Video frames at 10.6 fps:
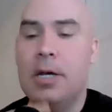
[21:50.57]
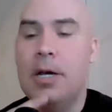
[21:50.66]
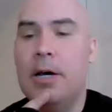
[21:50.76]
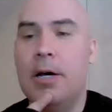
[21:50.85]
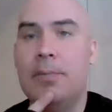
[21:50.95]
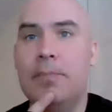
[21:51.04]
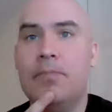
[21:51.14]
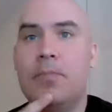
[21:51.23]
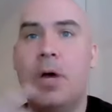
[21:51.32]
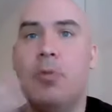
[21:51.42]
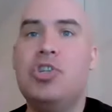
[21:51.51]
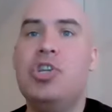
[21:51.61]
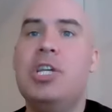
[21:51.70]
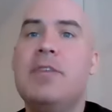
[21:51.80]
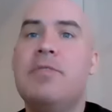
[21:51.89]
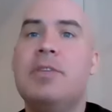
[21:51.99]
I want you
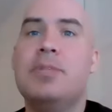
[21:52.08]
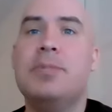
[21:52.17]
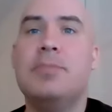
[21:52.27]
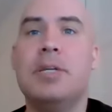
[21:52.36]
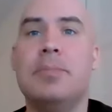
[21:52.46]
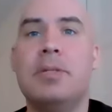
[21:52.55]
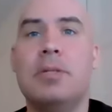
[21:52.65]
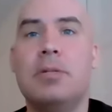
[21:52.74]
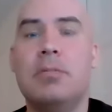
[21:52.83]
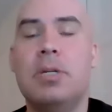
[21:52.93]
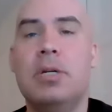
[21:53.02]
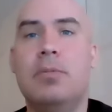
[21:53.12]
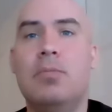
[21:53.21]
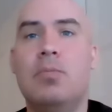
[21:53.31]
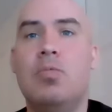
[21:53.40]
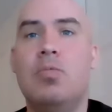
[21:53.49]
to give them some tips.
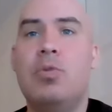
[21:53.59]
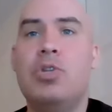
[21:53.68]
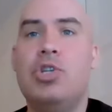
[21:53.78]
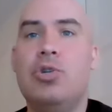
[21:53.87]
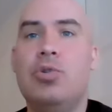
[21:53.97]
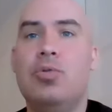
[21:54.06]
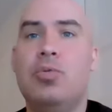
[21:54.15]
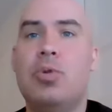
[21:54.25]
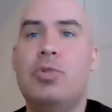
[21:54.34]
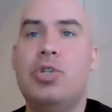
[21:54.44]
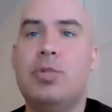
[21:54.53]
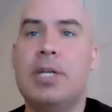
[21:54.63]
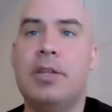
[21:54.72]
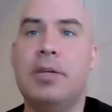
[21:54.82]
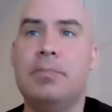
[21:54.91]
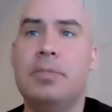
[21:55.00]
What would you
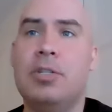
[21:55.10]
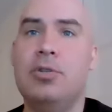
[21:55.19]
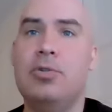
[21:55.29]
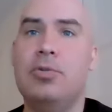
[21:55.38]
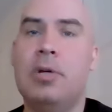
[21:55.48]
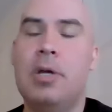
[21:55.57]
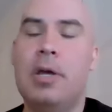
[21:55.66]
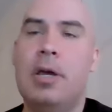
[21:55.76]
tell them to